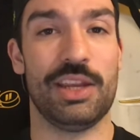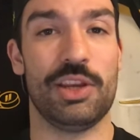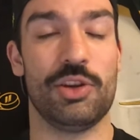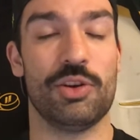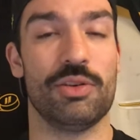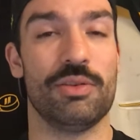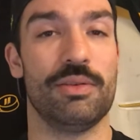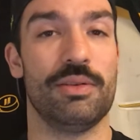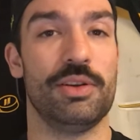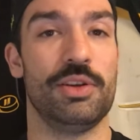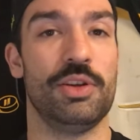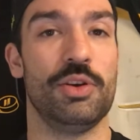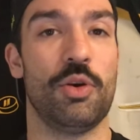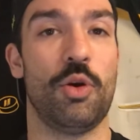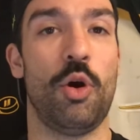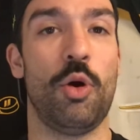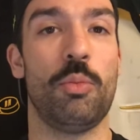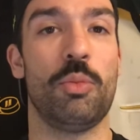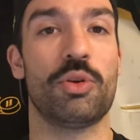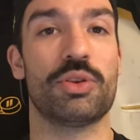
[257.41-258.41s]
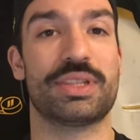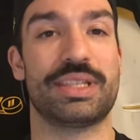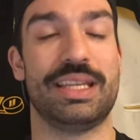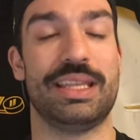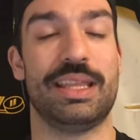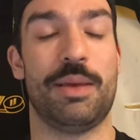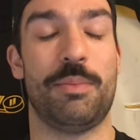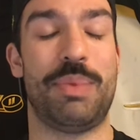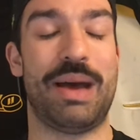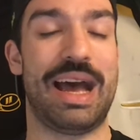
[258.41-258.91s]
you're almost in
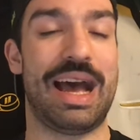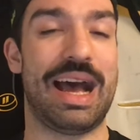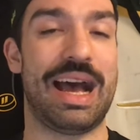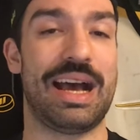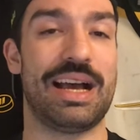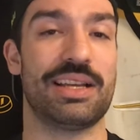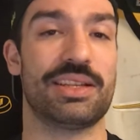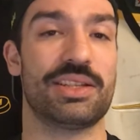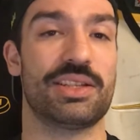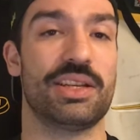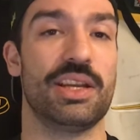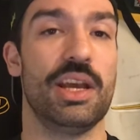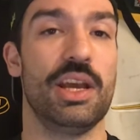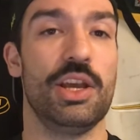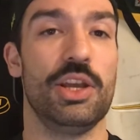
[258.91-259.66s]
the past,